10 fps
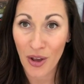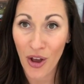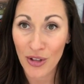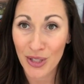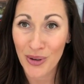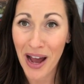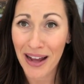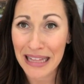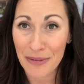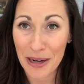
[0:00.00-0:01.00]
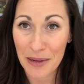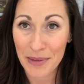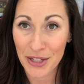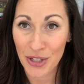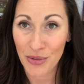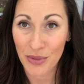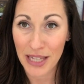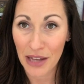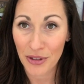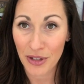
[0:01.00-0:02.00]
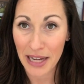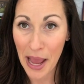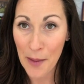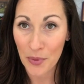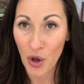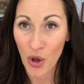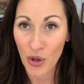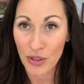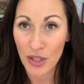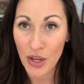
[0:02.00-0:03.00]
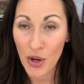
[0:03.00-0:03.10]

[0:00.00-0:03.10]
also highly recommend you download an app called